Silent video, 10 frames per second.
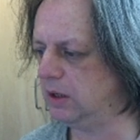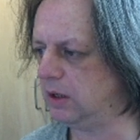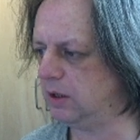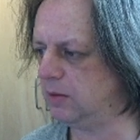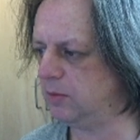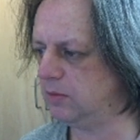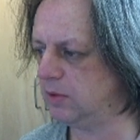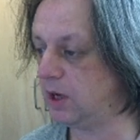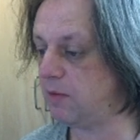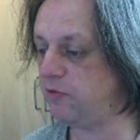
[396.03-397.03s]
And
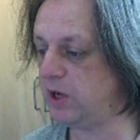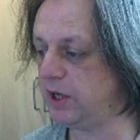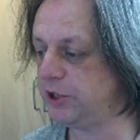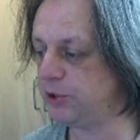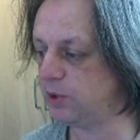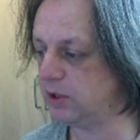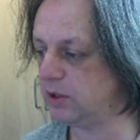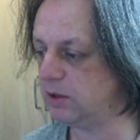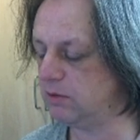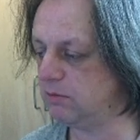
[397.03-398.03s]
I'm fairly sure
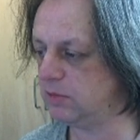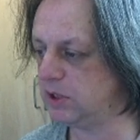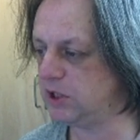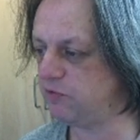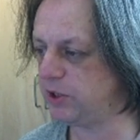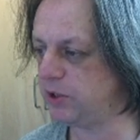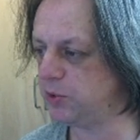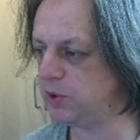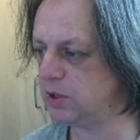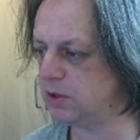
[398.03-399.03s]
that these
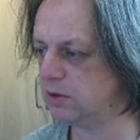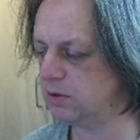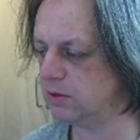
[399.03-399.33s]
videos